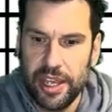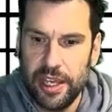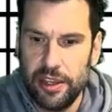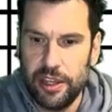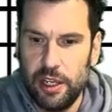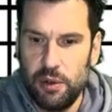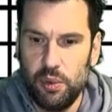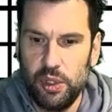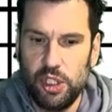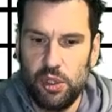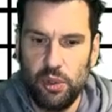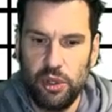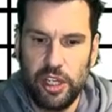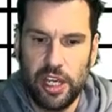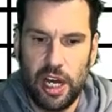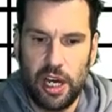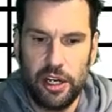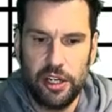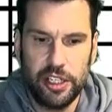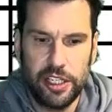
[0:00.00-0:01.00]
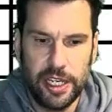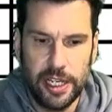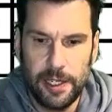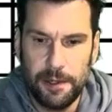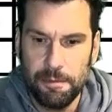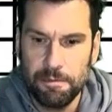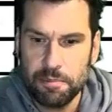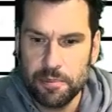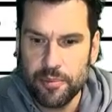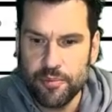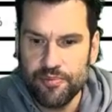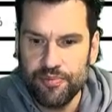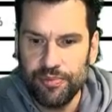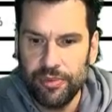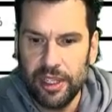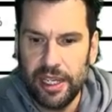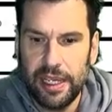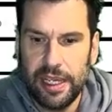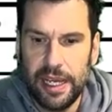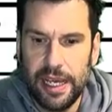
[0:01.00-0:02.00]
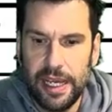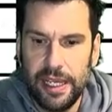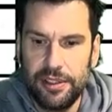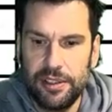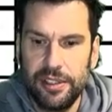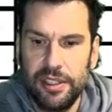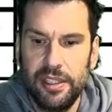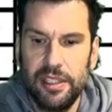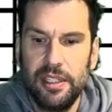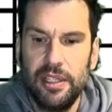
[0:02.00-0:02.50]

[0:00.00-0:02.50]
Then we do the RDL at